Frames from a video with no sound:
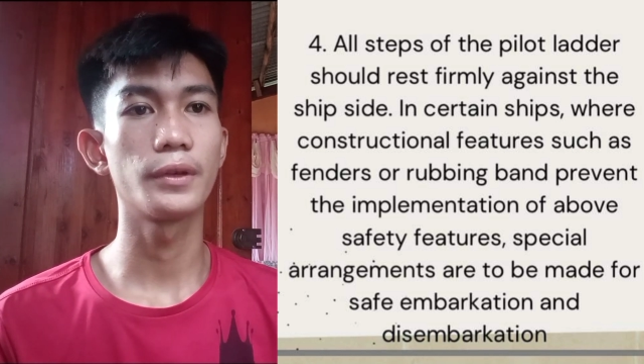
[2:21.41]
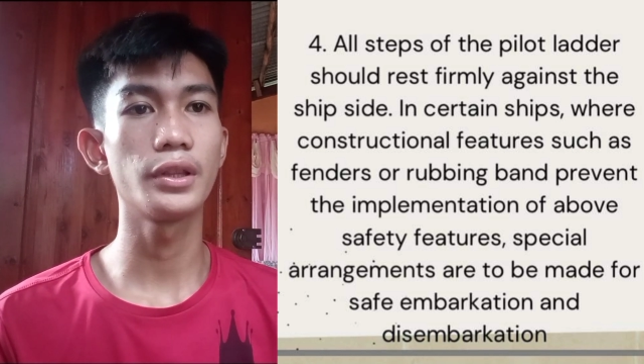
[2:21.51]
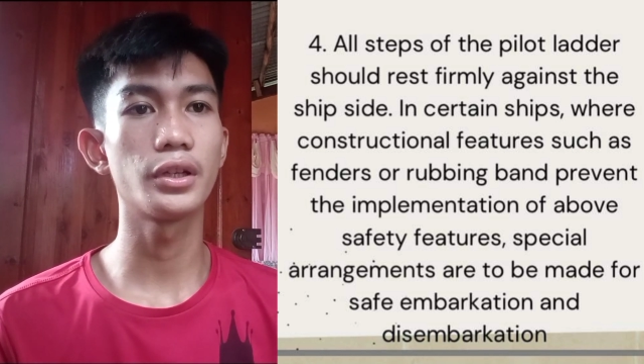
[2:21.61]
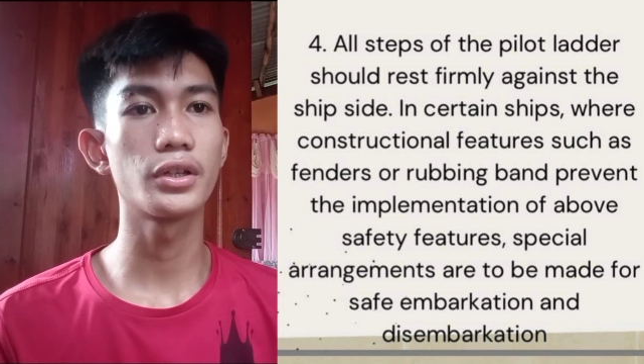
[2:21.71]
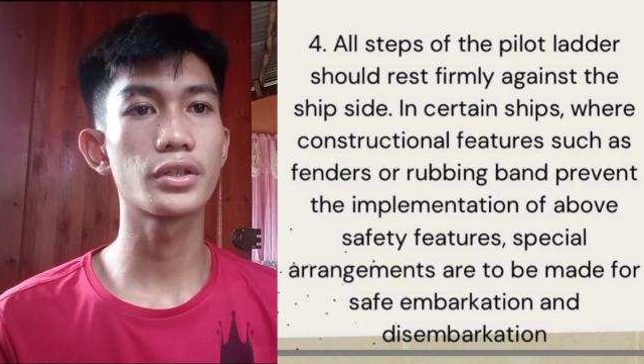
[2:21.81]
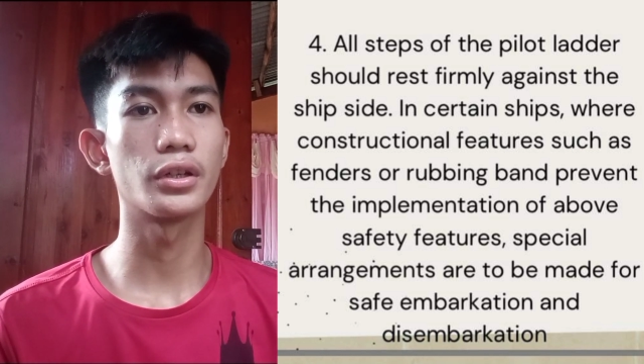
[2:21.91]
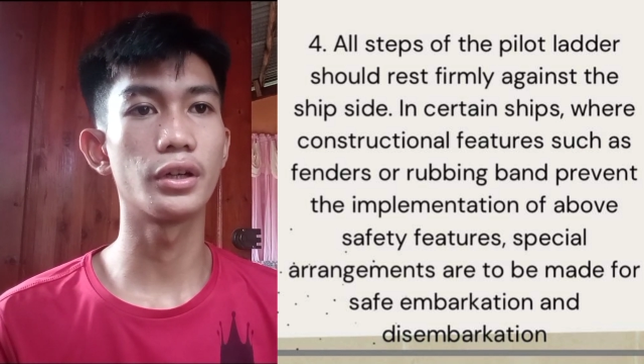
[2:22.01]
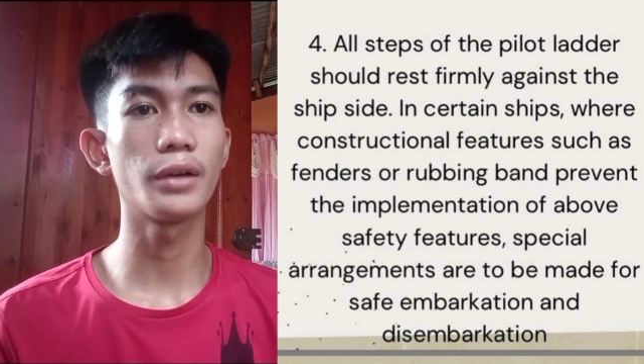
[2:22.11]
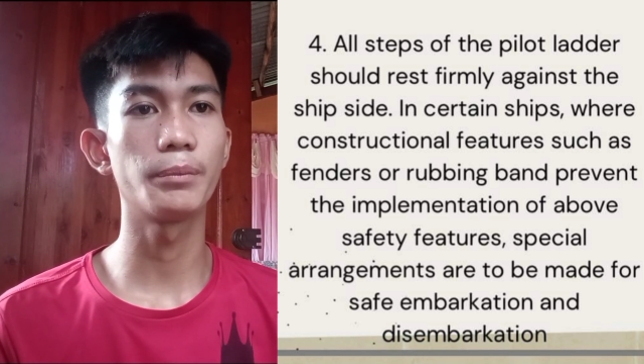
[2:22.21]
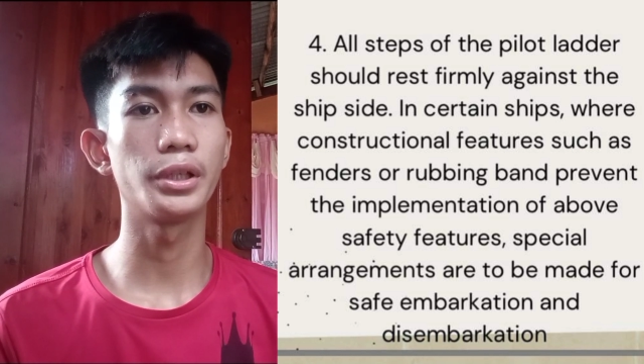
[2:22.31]
fenders
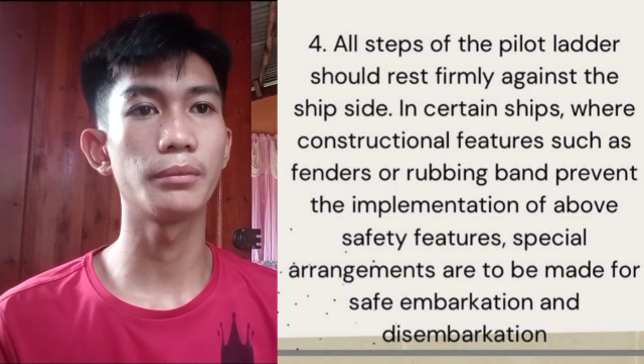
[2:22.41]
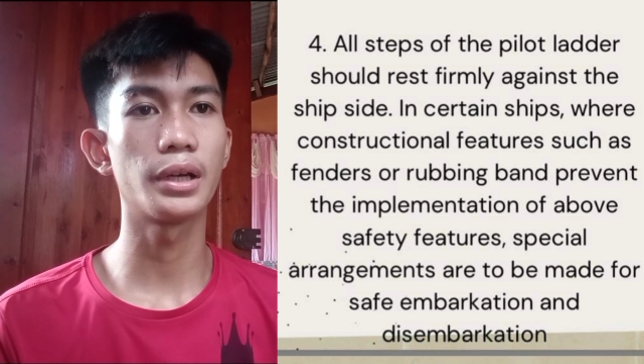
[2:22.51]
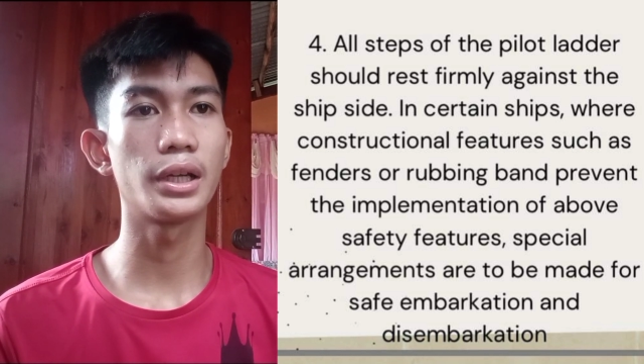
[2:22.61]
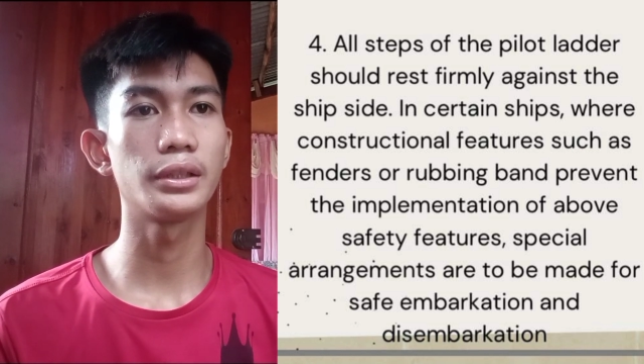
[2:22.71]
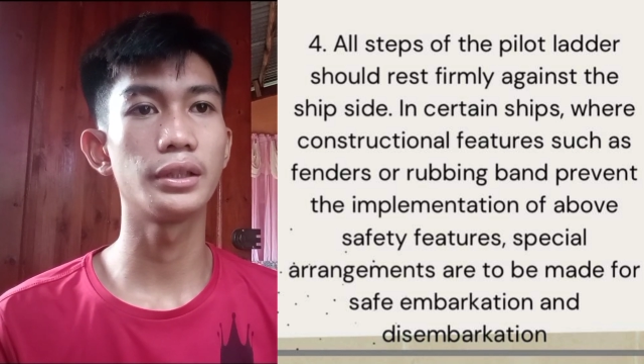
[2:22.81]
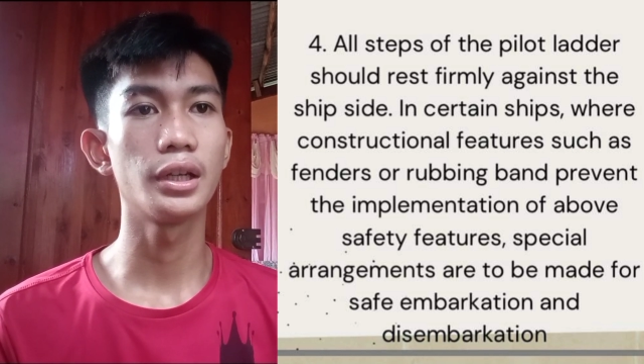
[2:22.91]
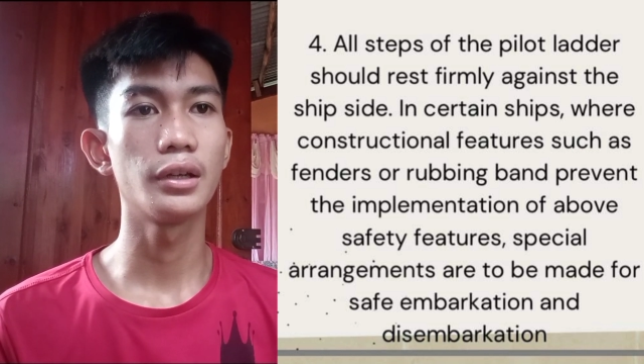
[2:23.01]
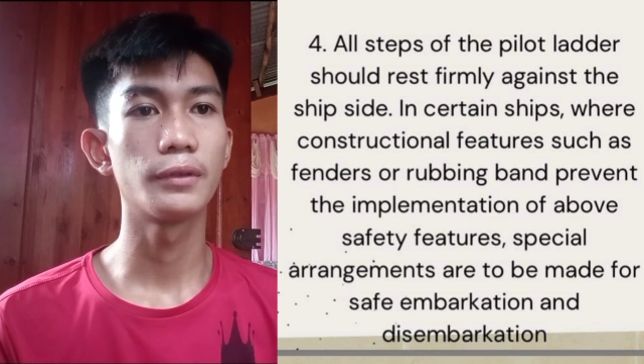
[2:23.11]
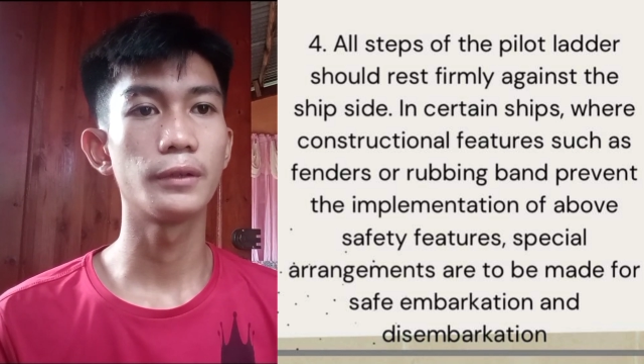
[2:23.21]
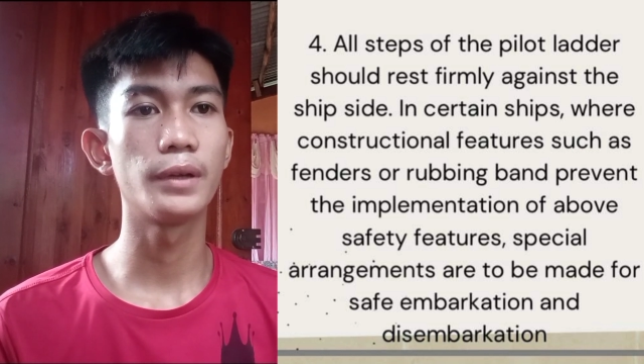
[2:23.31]
or rubbing band
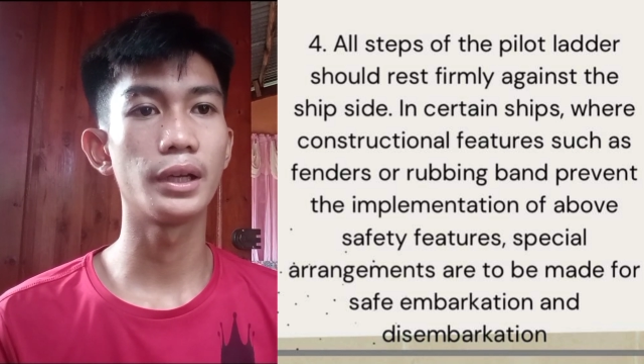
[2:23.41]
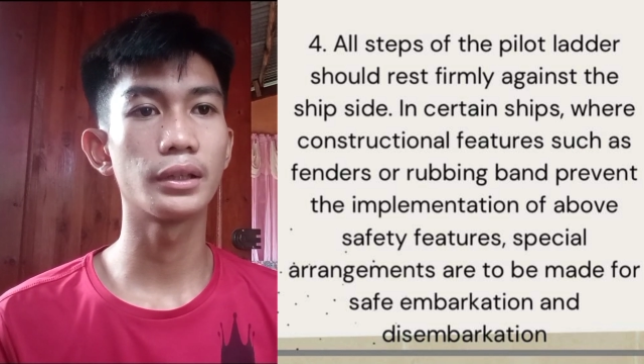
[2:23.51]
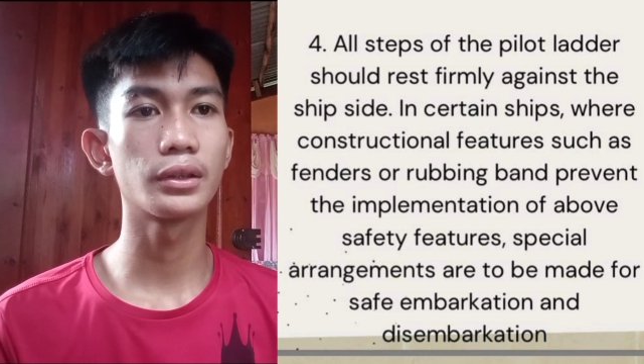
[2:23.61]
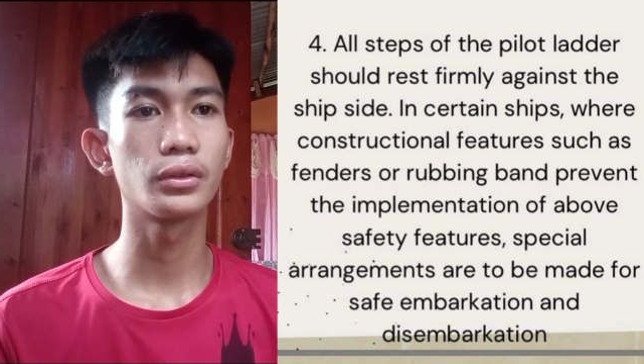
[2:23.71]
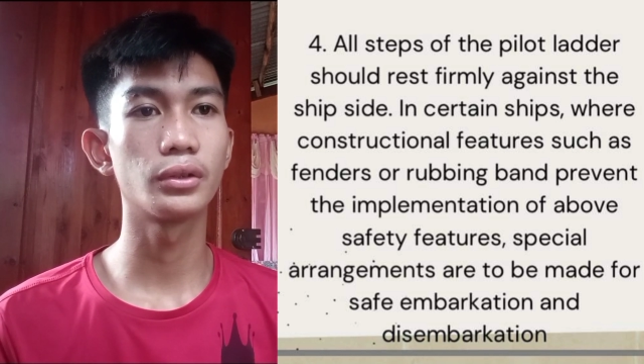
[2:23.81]
prevent